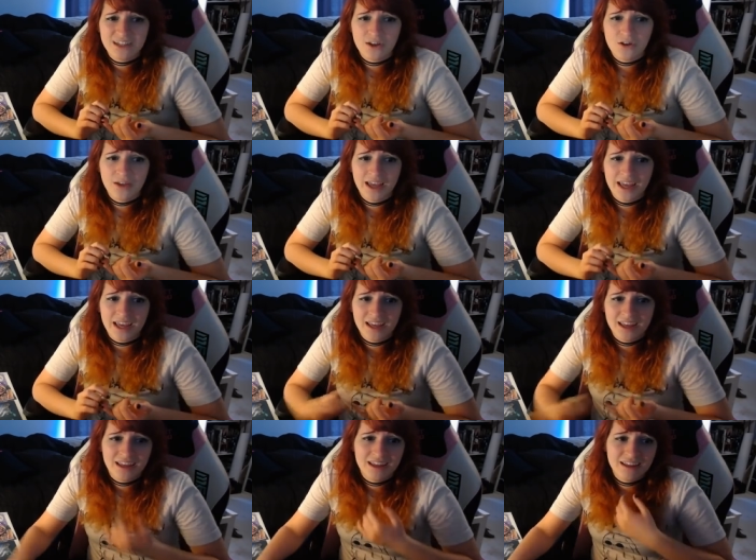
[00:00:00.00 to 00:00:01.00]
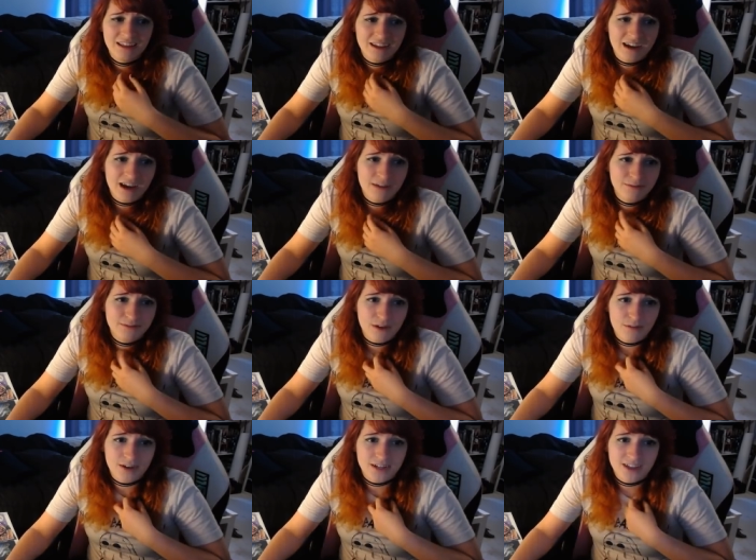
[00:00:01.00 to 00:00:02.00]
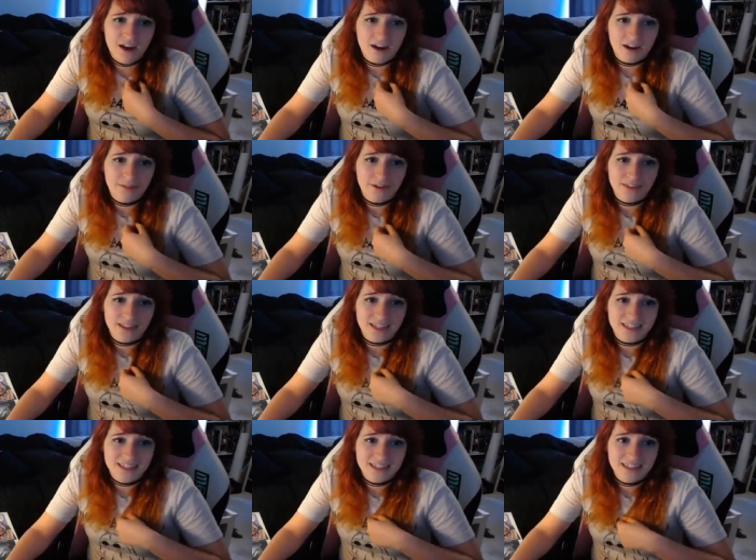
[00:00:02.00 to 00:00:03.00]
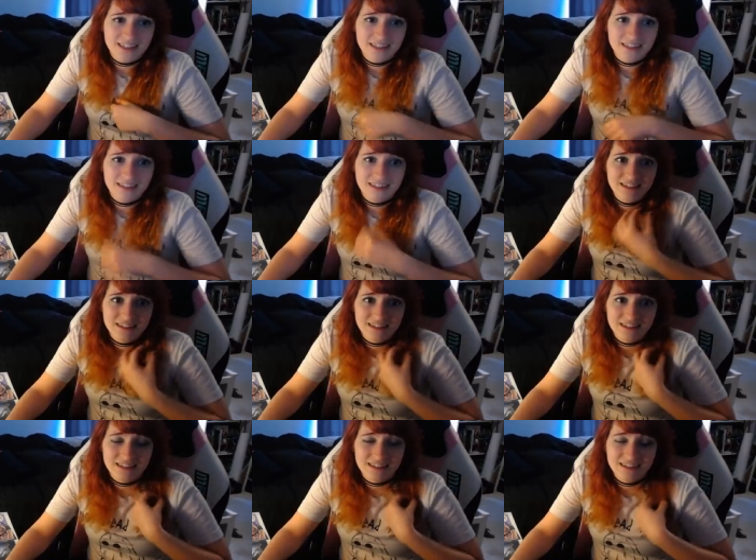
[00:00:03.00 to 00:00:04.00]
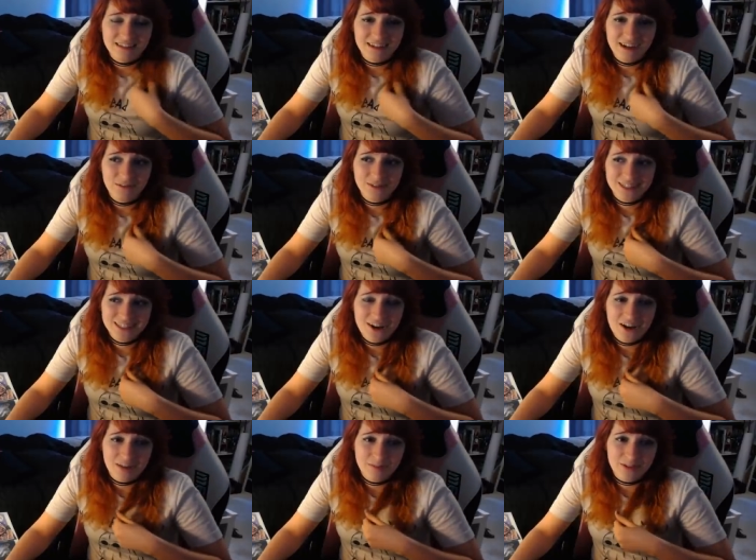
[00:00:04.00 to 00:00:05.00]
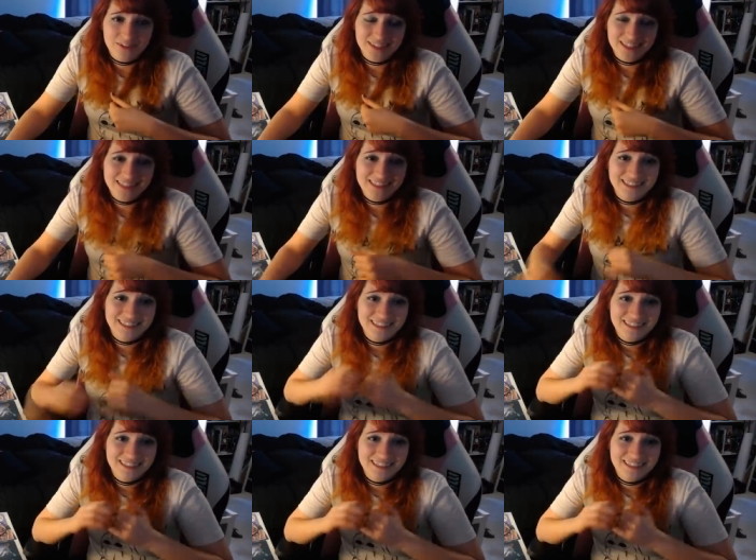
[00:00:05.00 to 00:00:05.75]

Okay. I, I want to talk about this. I want to talk about this.